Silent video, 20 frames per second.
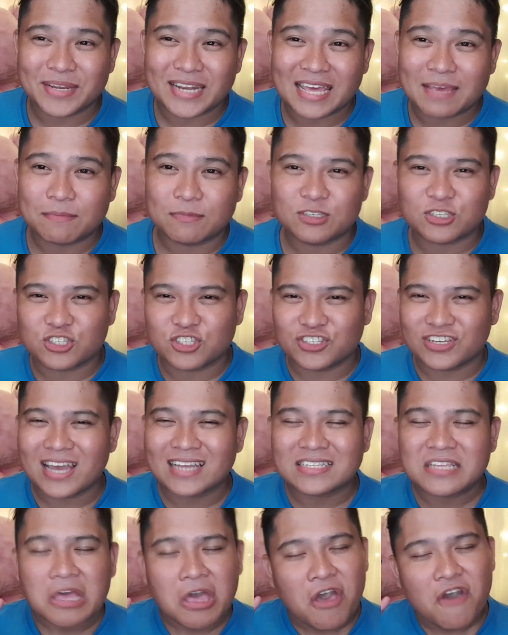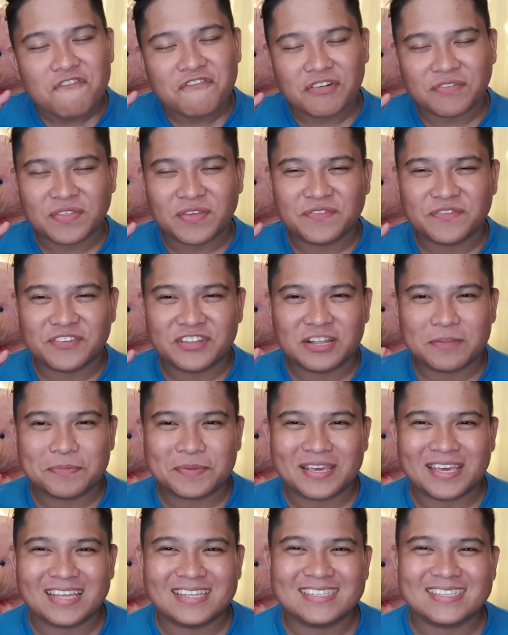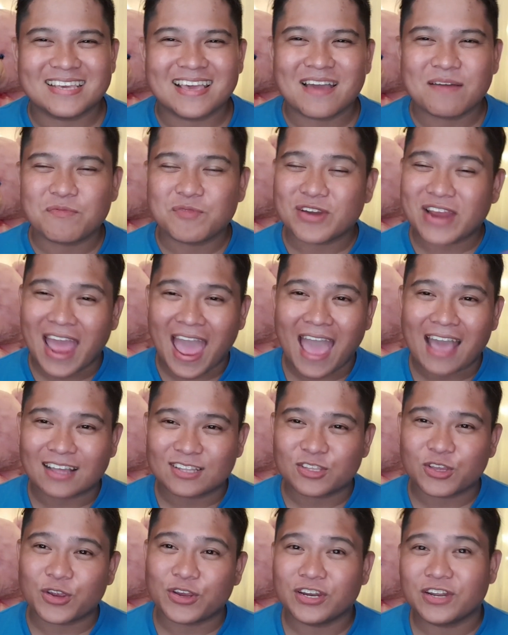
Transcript: My name is Jet from the Philippines. I am a reactor.